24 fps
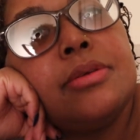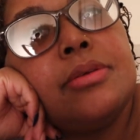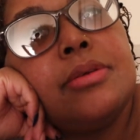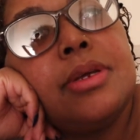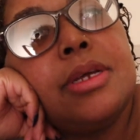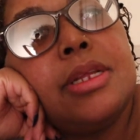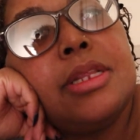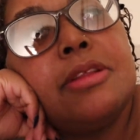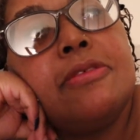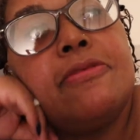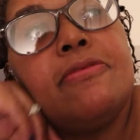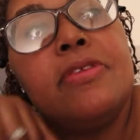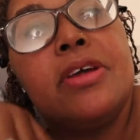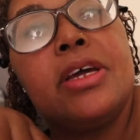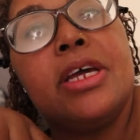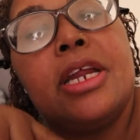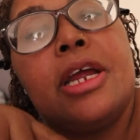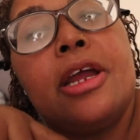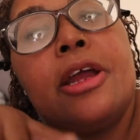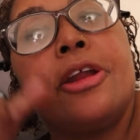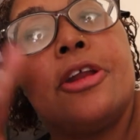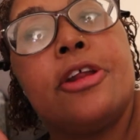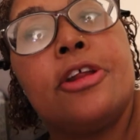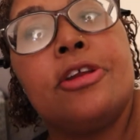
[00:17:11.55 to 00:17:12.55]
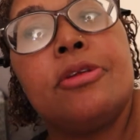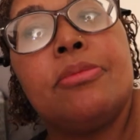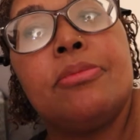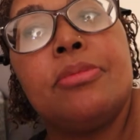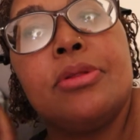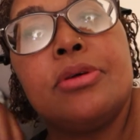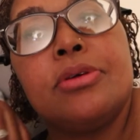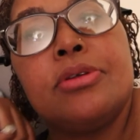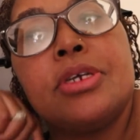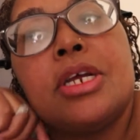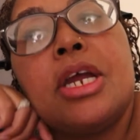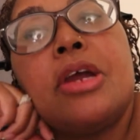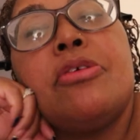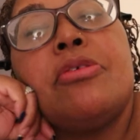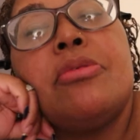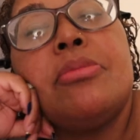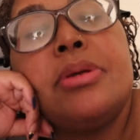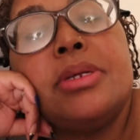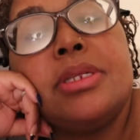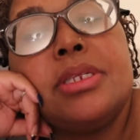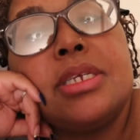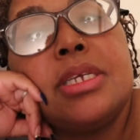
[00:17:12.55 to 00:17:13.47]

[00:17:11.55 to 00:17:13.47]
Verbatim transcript: and the flat iron and the blow dryer will be